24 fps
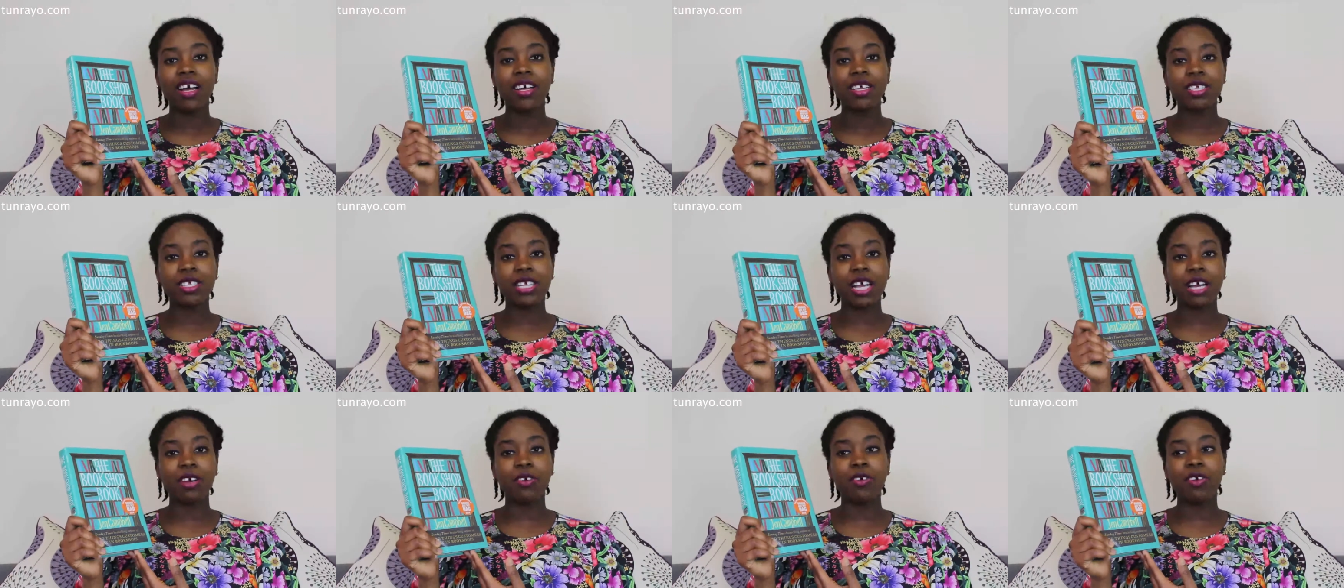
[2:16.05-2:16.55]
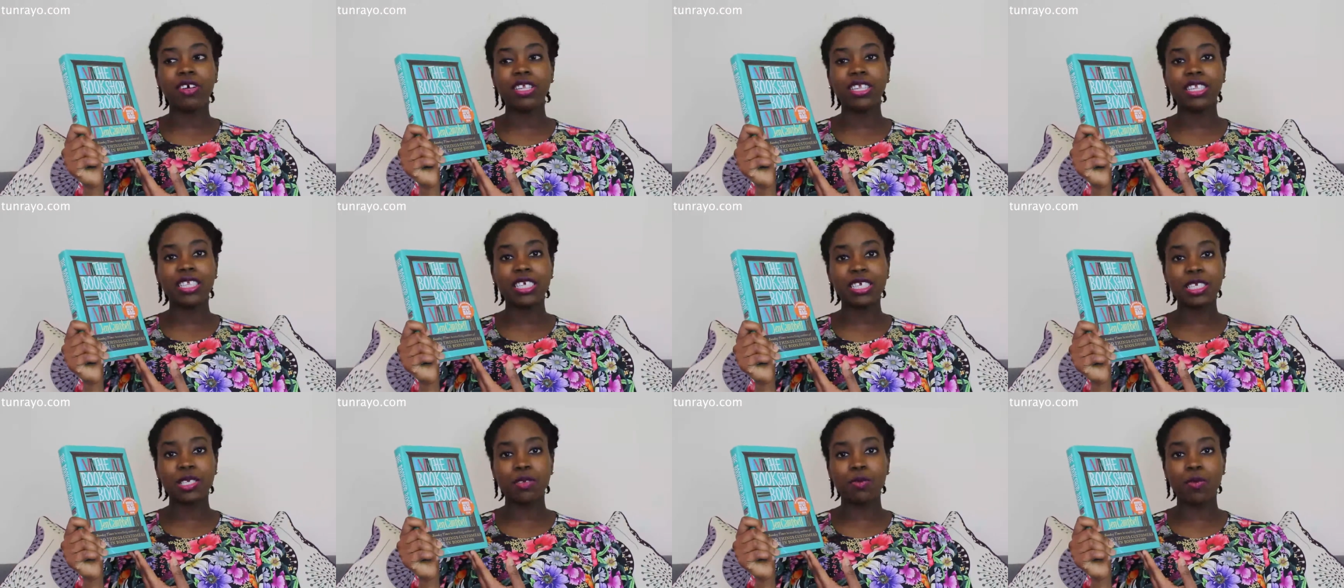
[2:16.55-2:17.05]
So I got
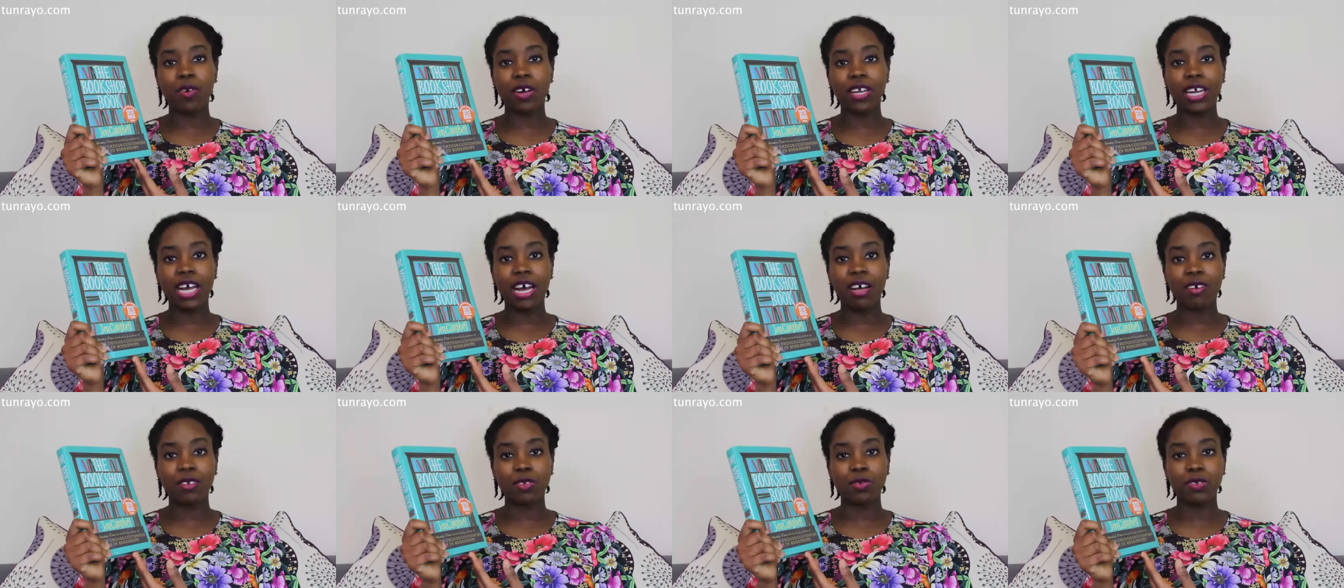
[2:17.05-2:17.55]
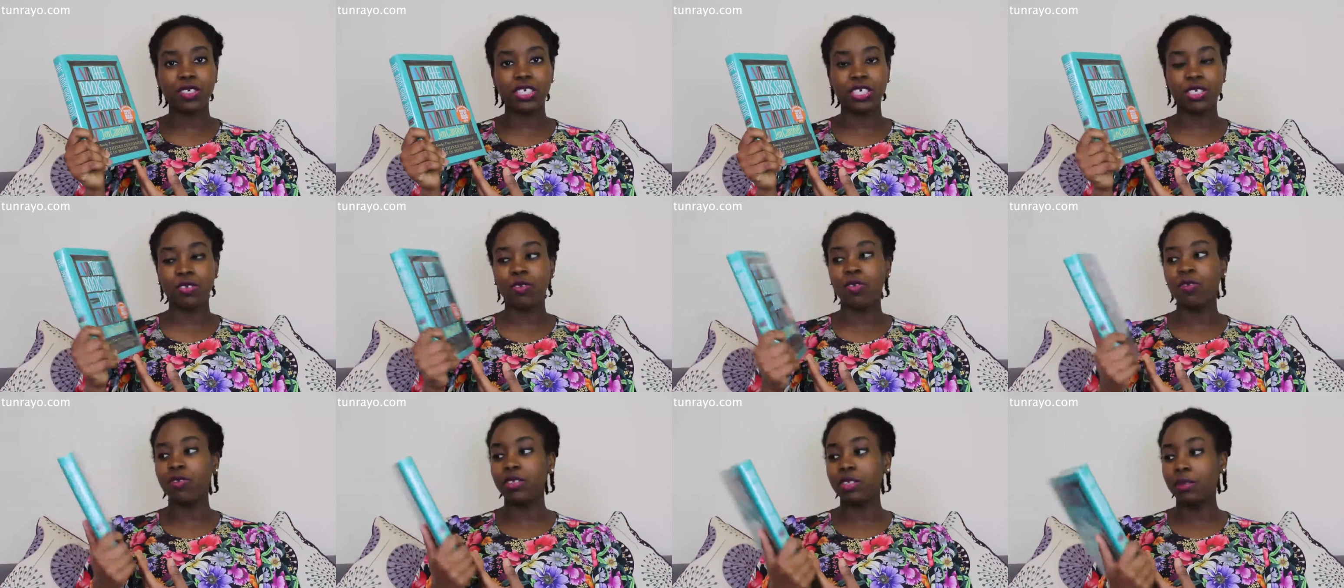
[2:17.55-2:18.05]
this one out, which is
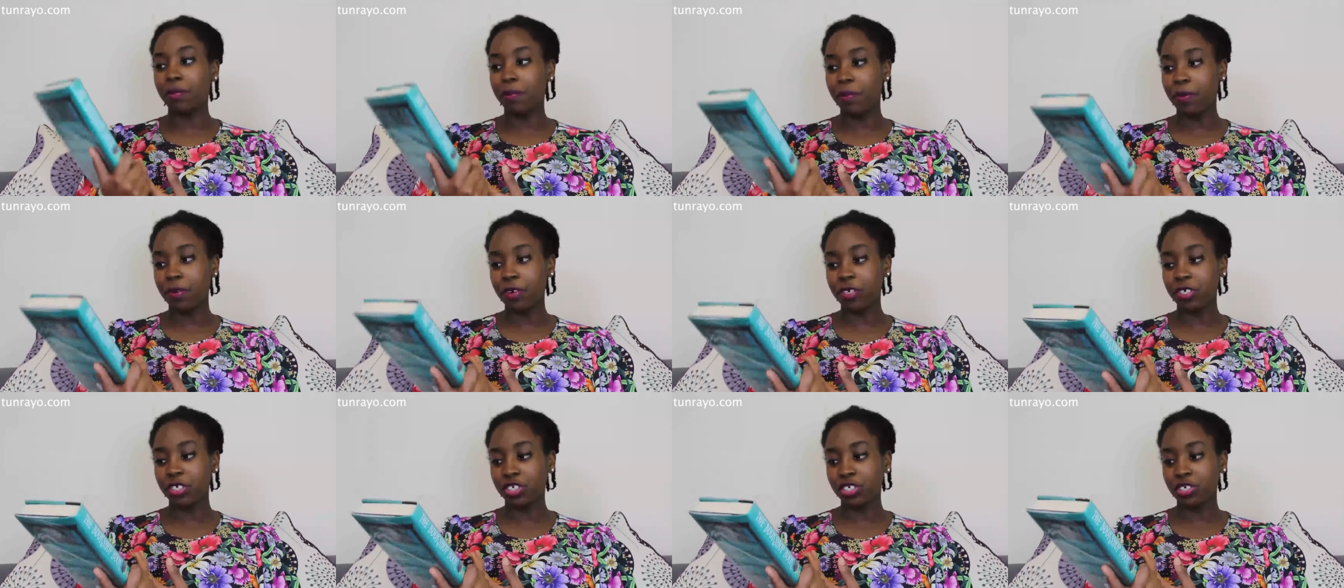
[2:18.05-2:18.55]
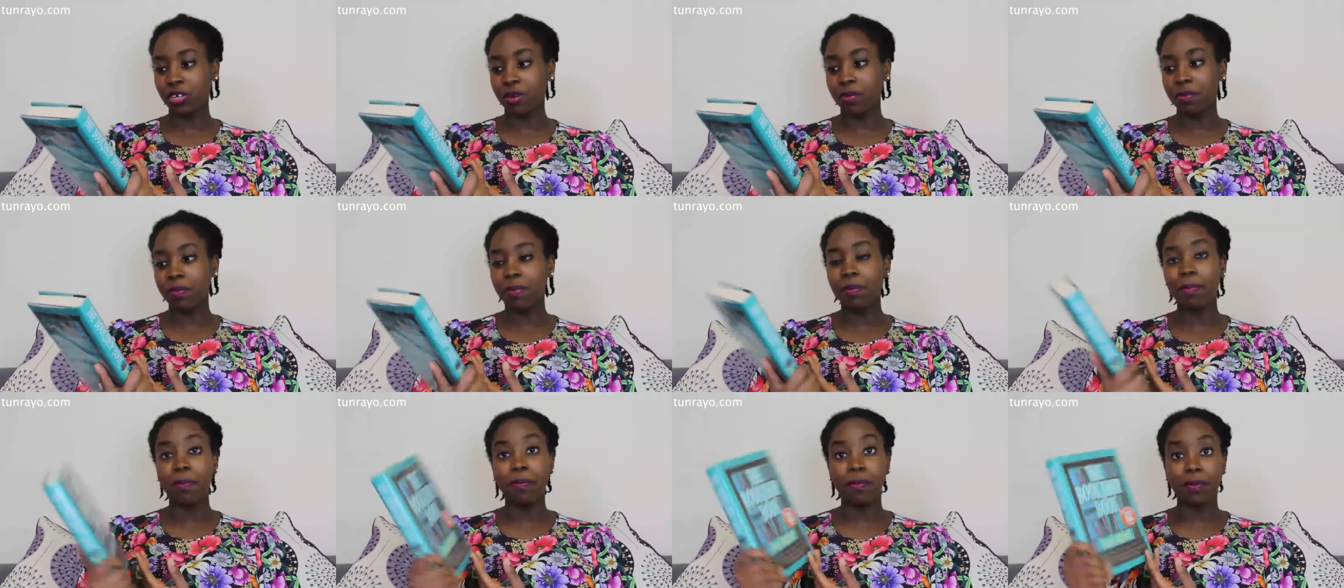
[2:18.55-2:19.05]
called The
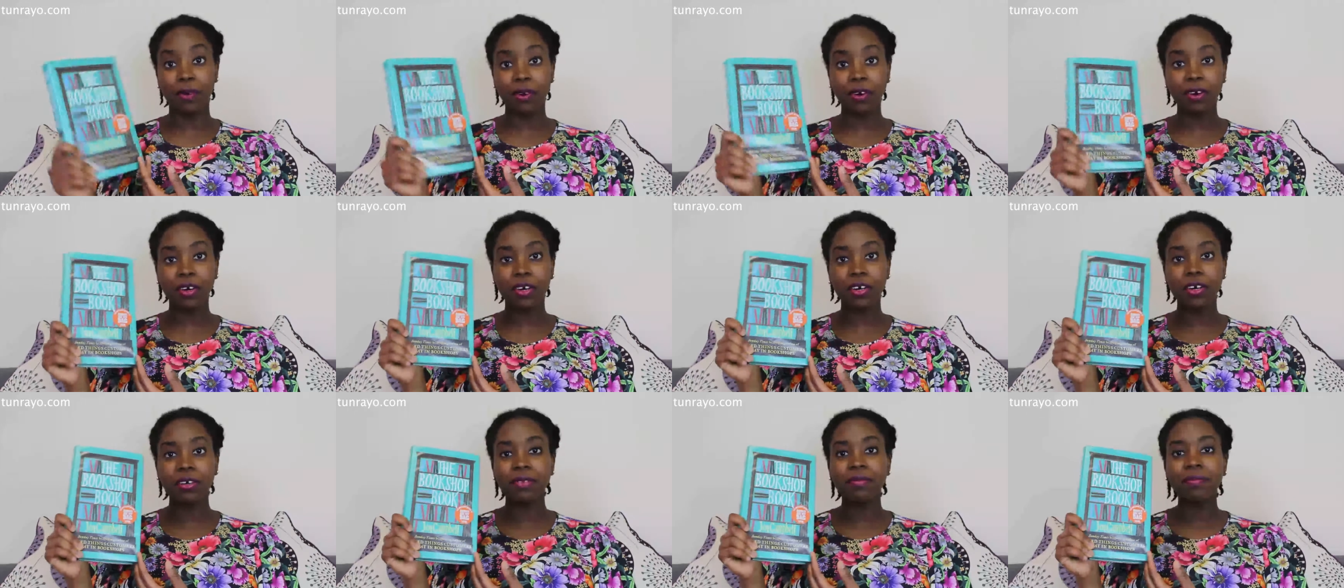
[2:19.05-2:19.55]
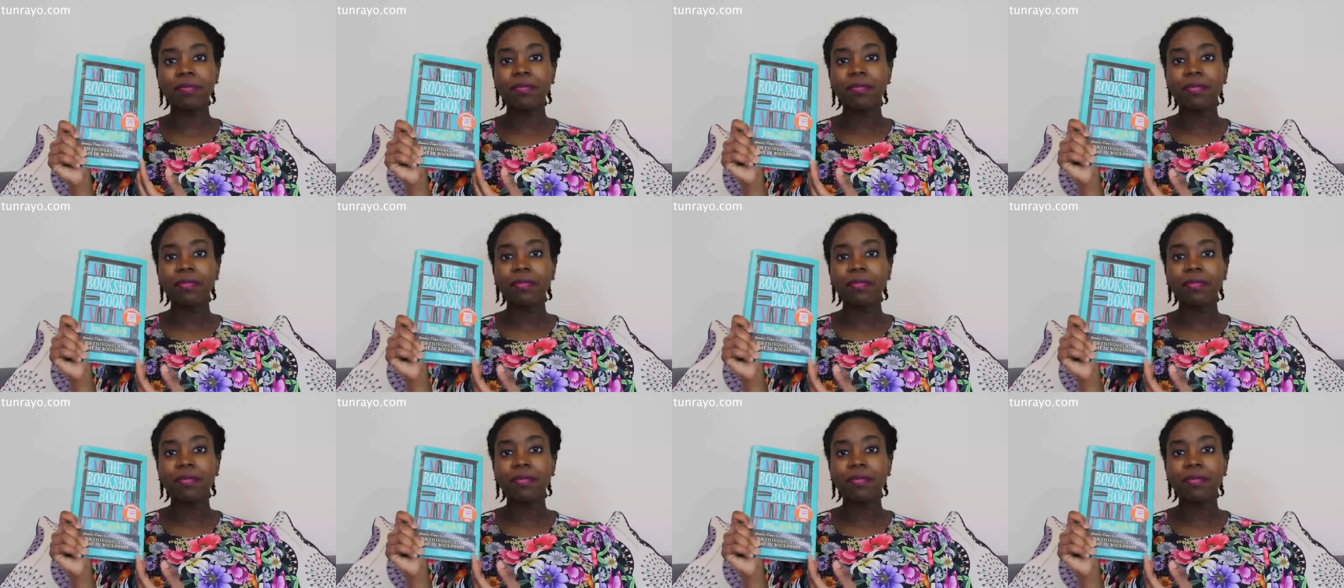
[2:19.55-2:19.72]
Bookshop Book.